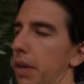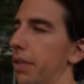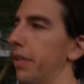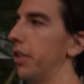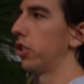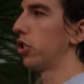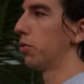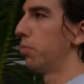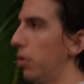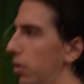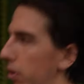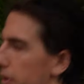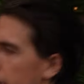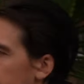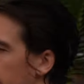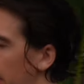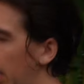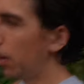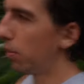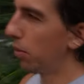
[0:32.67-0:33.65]
and this
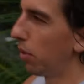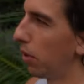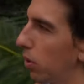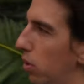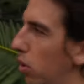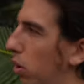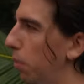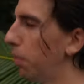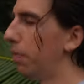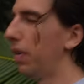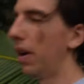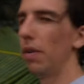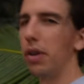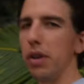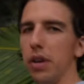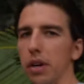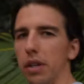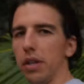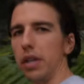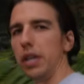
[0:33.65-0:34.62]
morning I woke up
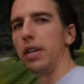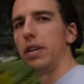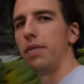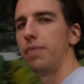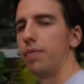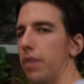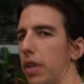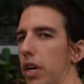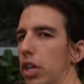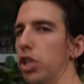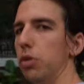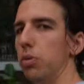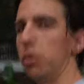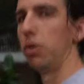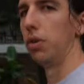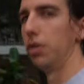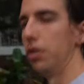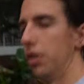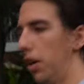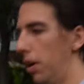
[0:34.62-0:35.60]
very early. As you
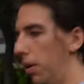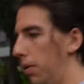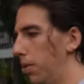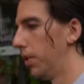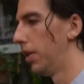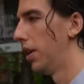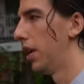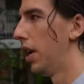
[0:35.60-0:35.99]
all know,